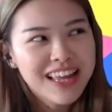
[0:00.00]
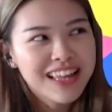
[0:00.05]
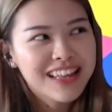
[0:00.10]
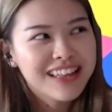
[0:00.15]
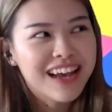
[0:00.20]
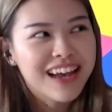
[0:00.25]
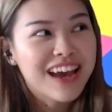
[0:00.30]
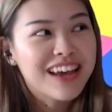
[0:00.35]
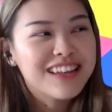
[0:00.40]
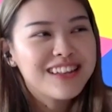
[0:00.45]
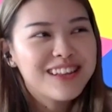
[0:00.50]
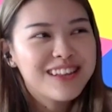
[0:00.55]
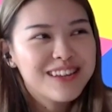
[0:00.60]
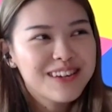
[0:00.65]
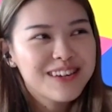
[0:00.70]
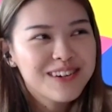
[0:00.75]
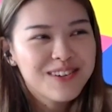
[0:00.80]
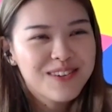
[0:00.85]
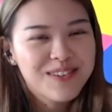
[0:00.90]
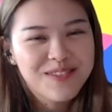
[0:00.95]
the
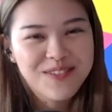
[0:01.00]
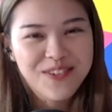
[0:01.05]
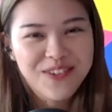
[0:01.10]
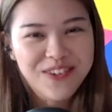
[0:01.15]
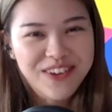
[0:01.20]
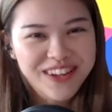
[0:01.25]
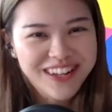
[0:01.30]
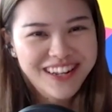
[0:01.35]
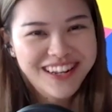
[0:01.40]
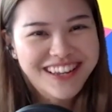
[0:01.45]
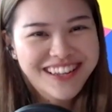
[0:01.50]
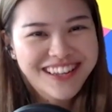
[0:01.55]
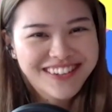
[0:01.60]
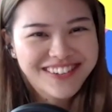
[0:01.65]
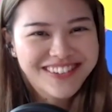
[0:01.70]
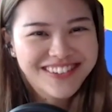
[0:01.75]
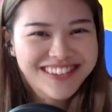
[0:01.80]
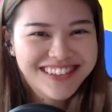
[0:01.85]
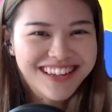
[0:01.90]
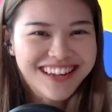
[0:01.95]
idea of going there
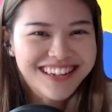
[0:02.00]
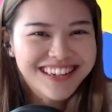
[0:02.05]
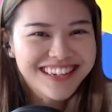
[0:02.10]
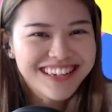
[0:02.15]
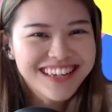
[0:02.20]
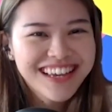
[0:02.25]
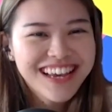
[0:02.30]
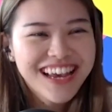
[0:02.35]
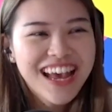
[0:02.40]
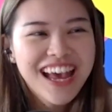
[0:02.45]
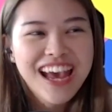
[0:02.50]
to study